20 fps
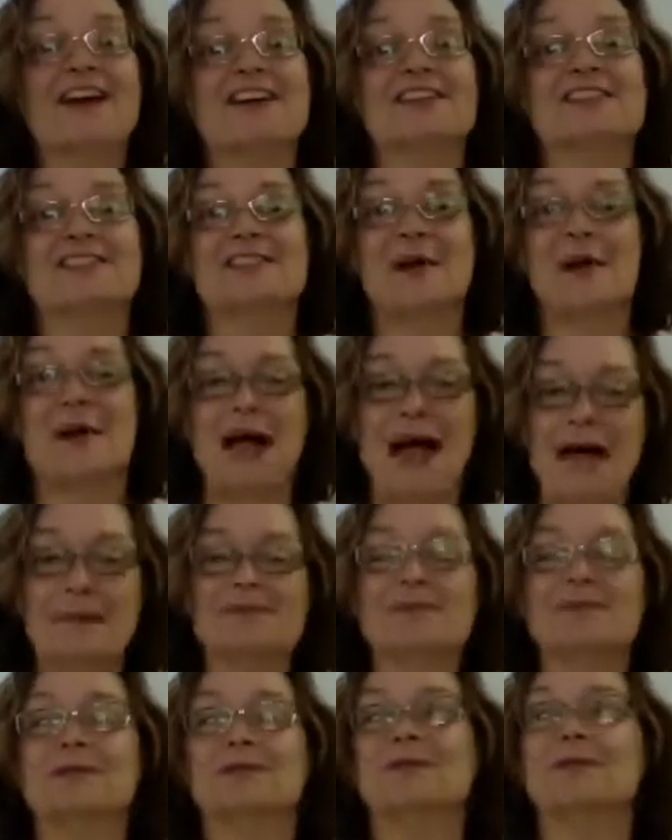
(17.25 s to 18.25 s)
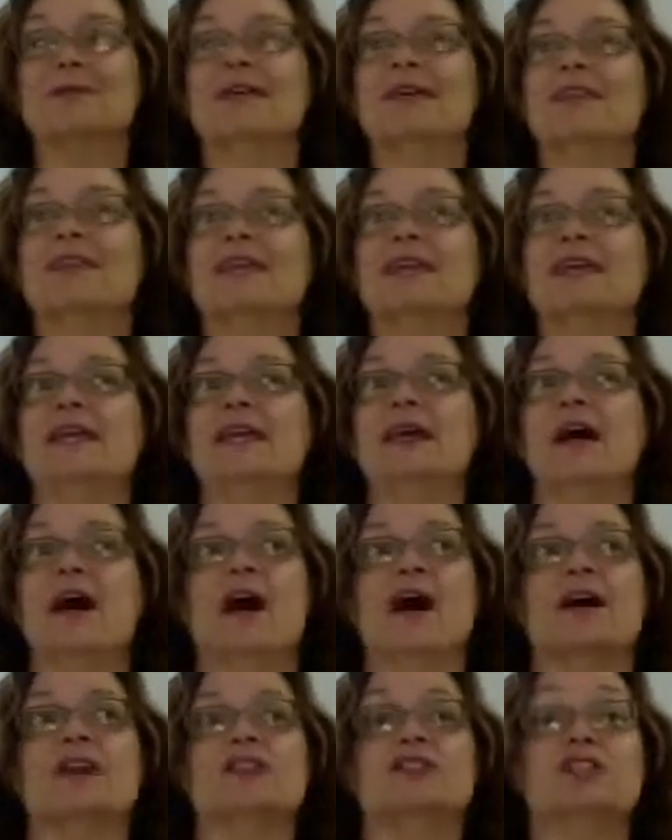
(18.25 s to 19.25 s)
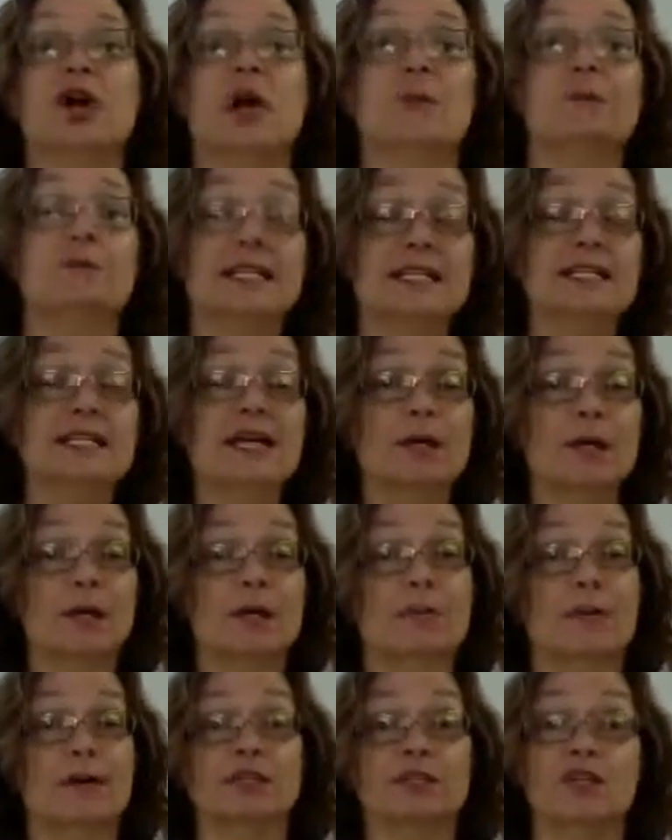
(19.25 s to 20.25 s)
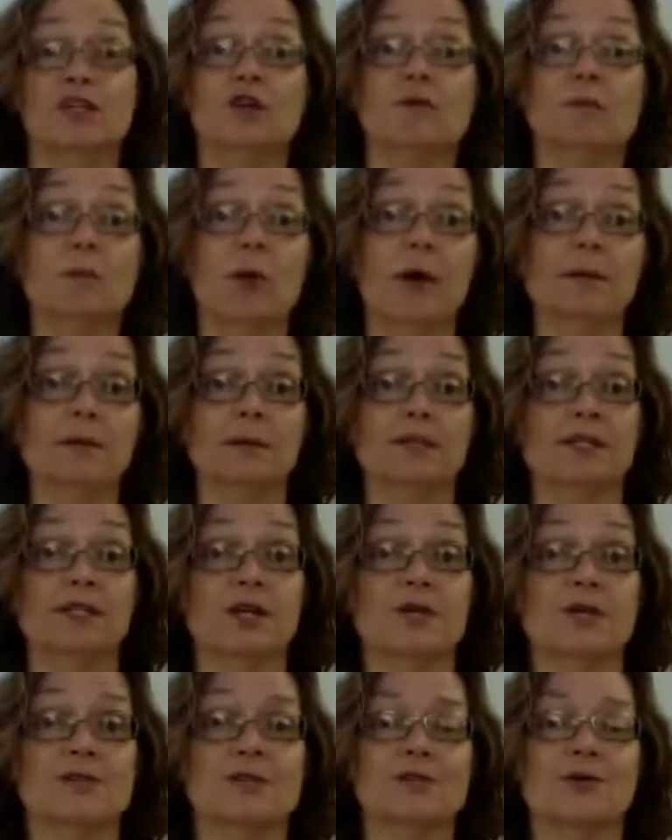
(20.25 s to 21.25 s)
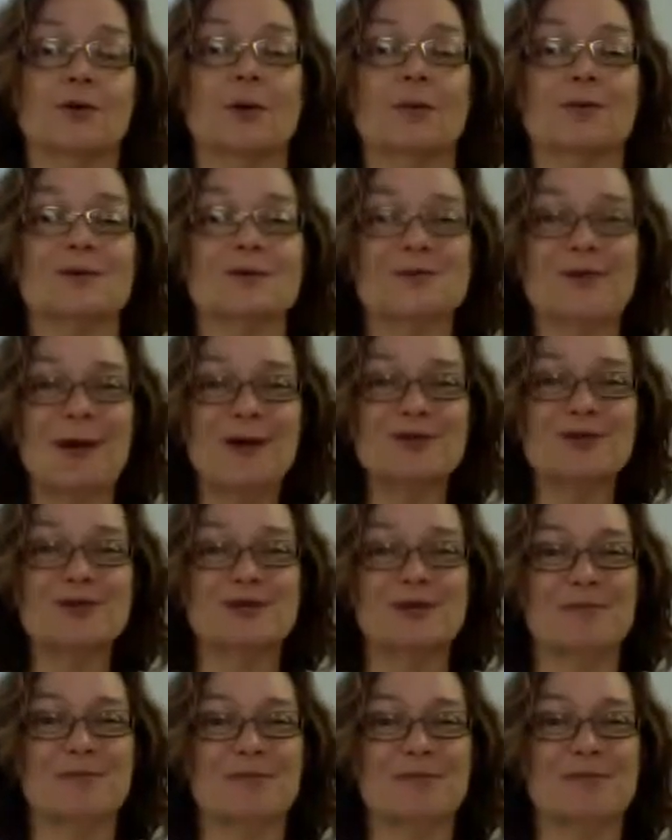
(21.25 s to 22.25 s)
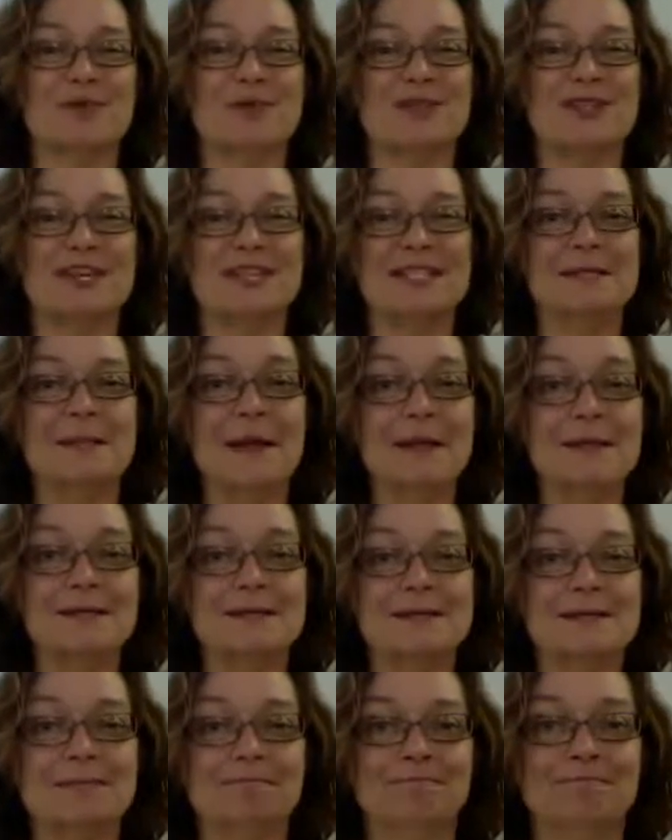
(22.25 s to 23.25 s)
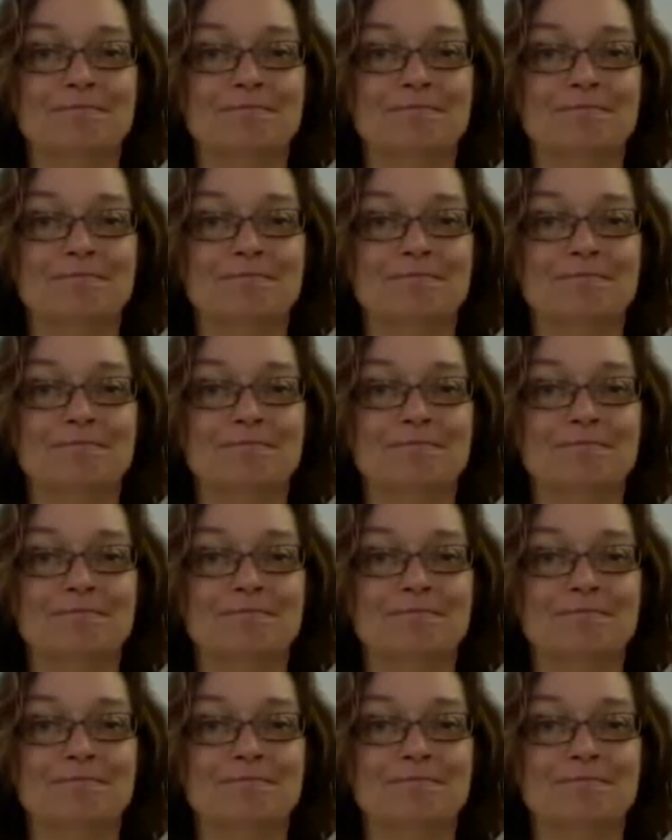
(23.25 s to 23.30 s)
So absolutely, the dome did get rebuilt, and you probably noticed the corporate sponsorship of Mercedes-Benz.